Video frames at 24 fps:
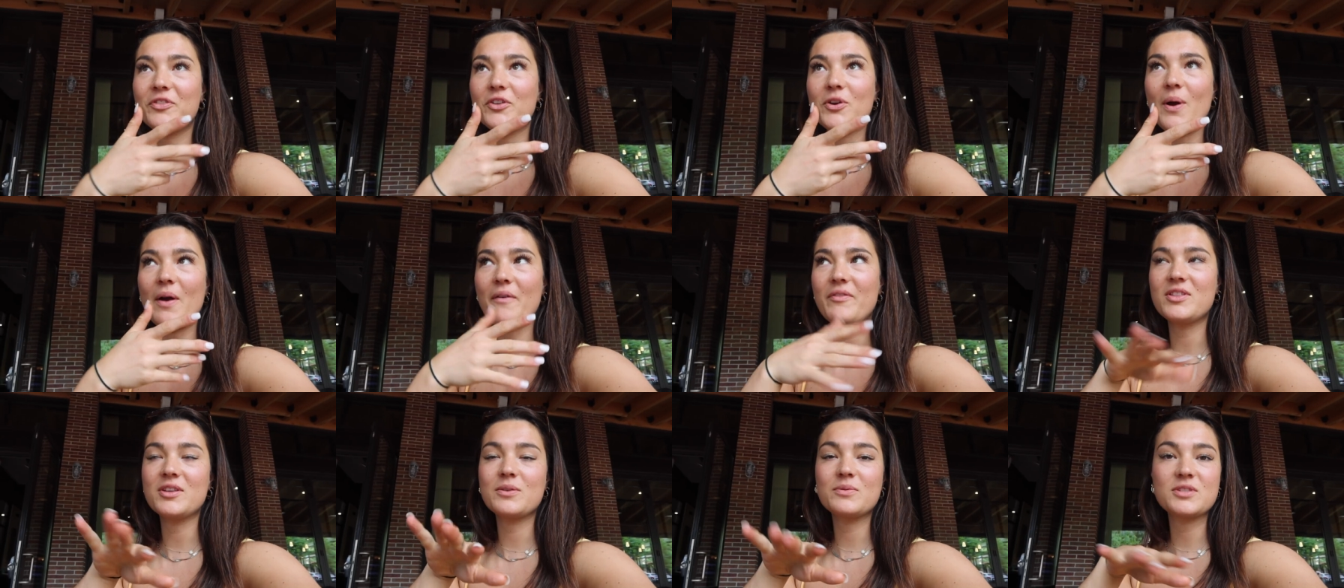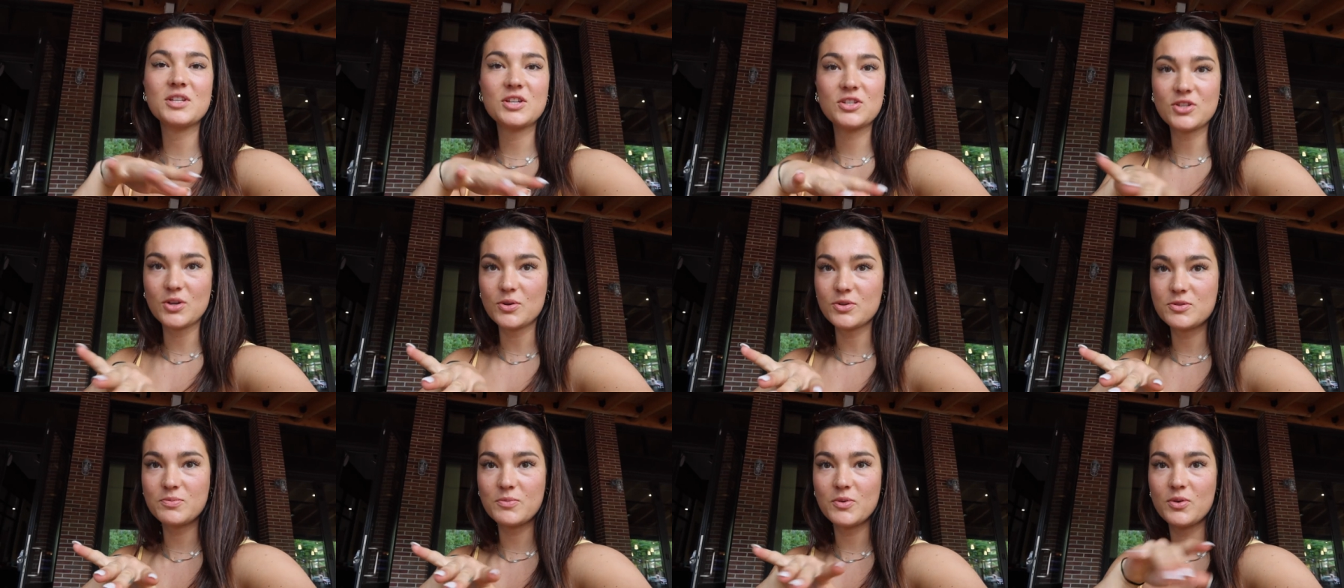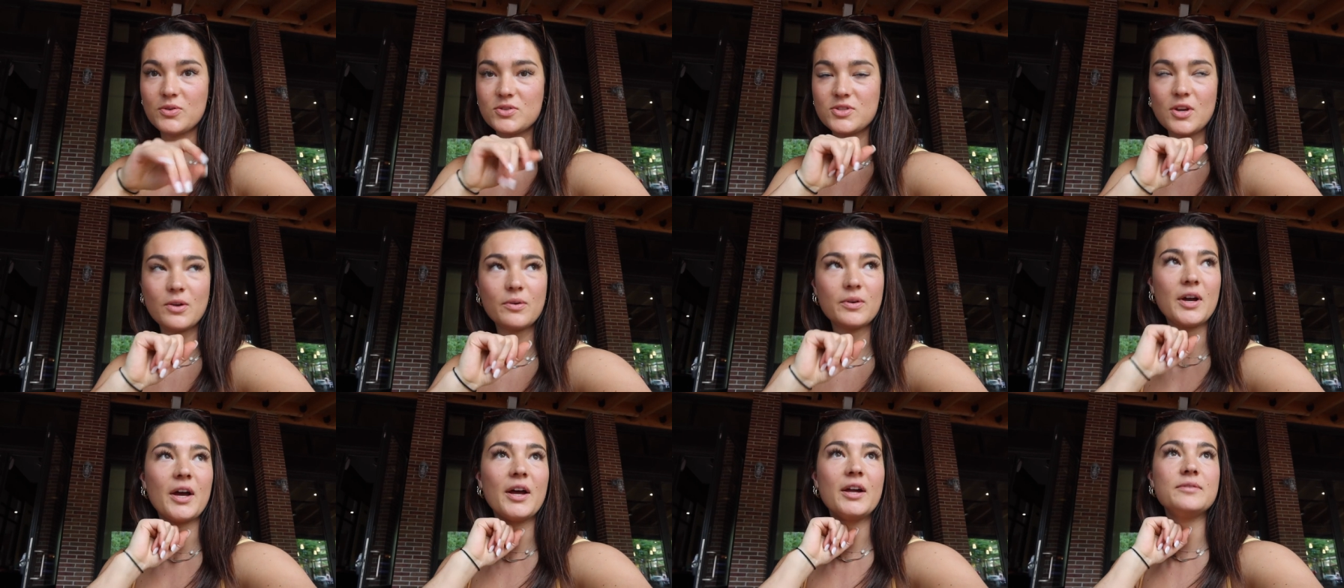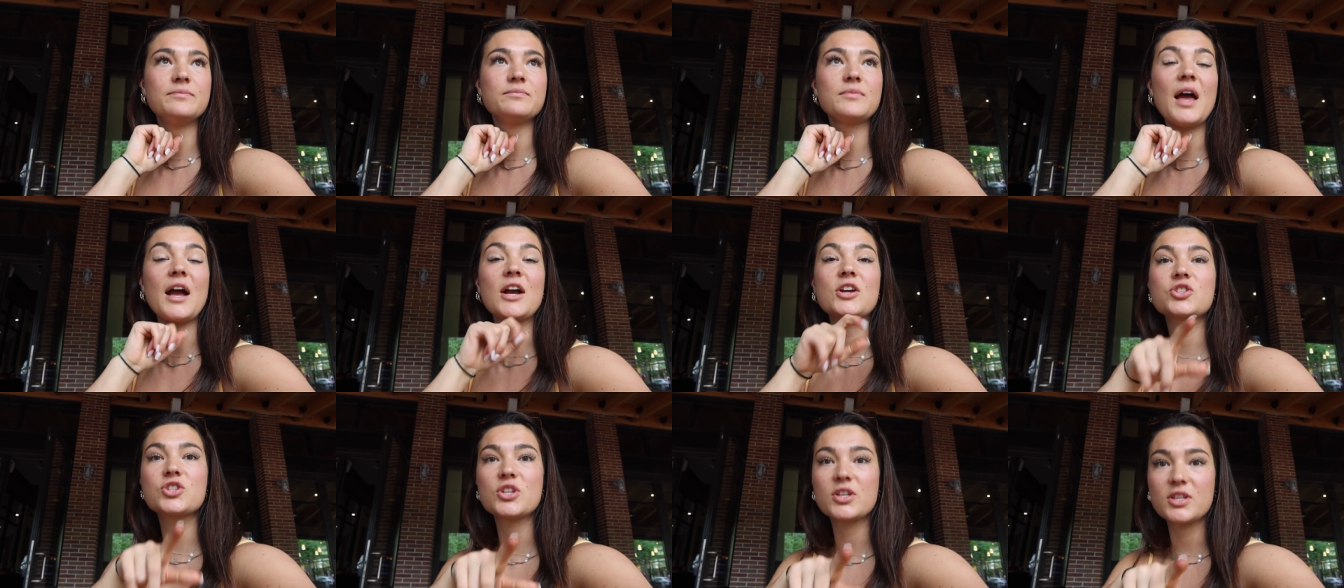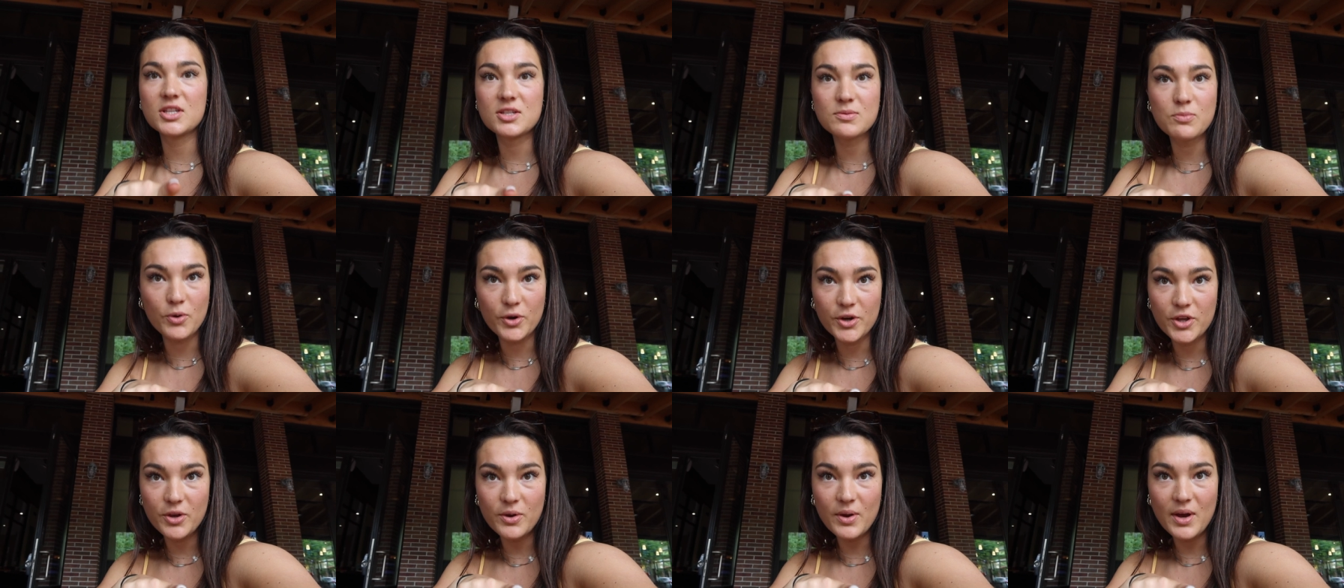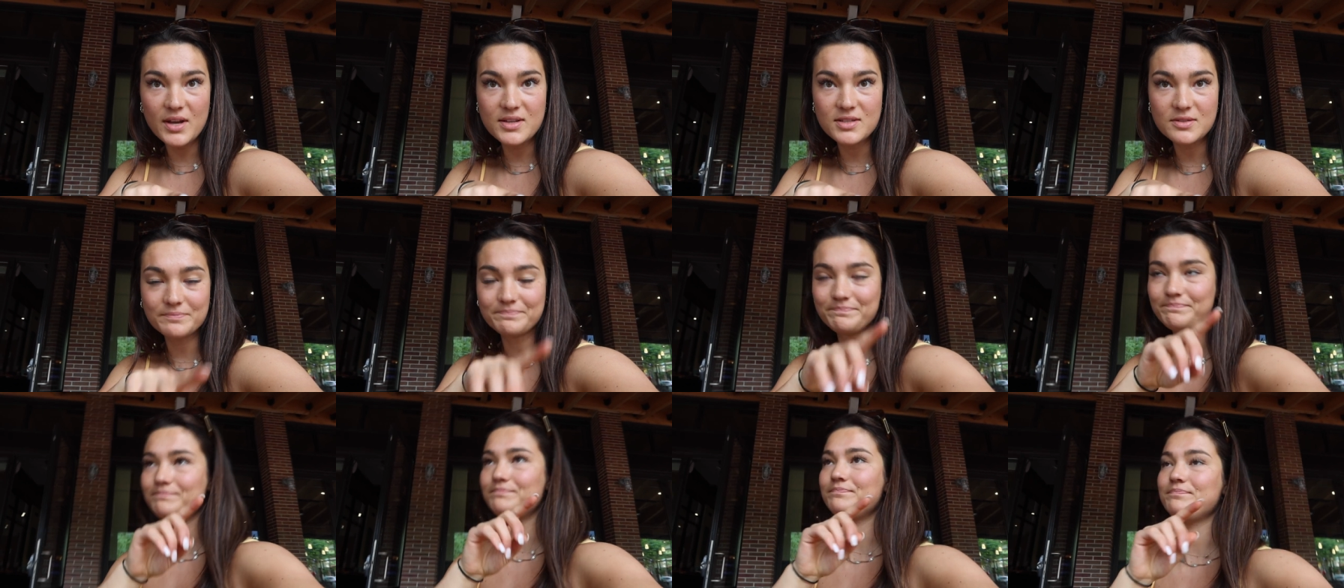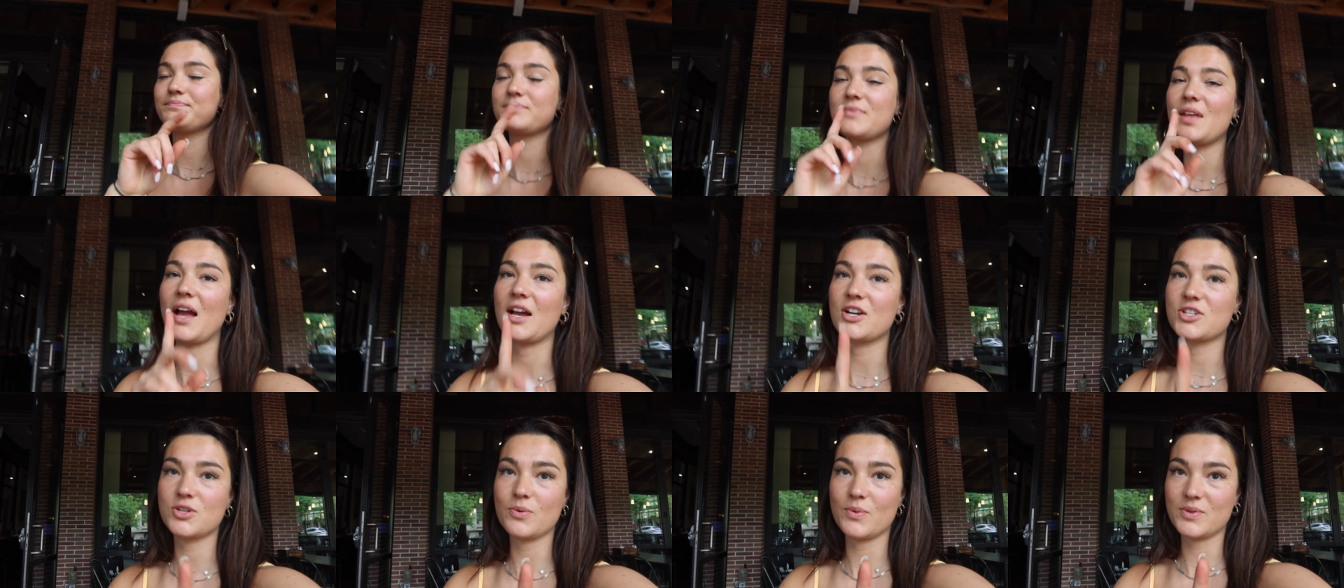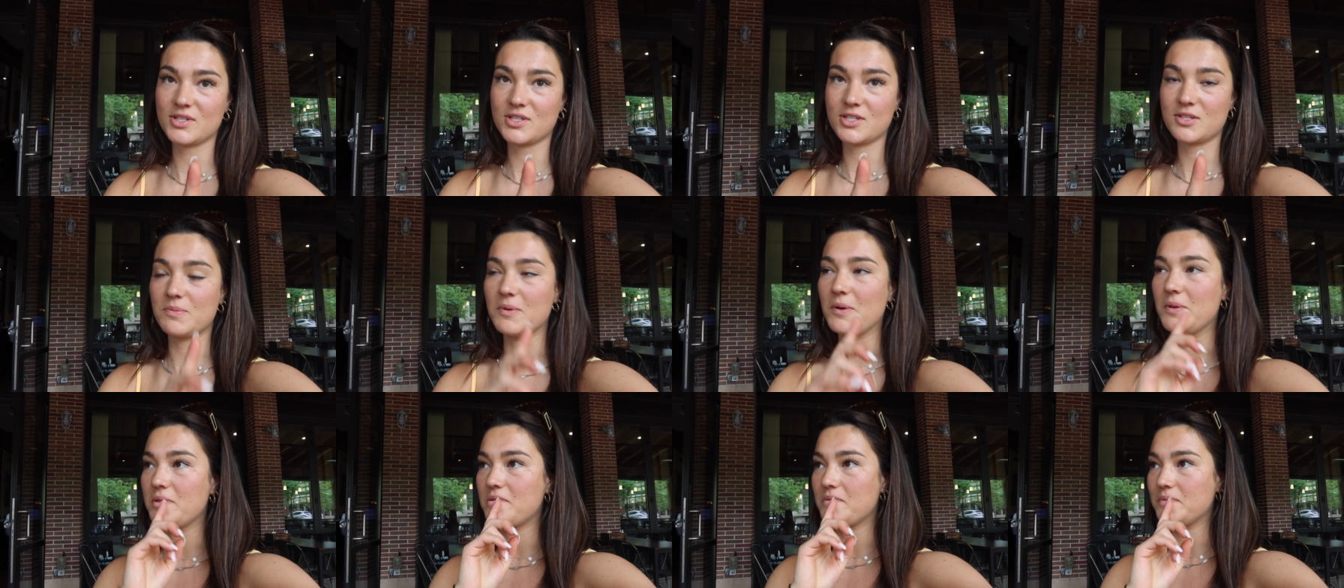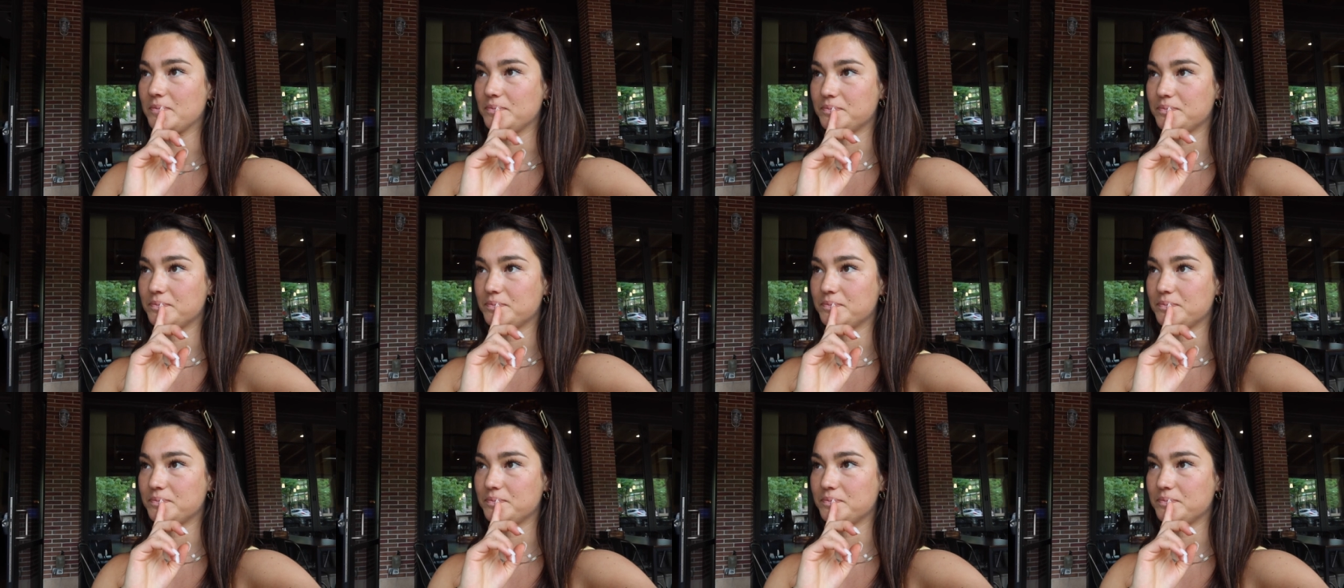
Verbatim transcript: Flew, everything was like so smooth, so good. Actually this morning you guys, mm -mm, actually wasn't smooth.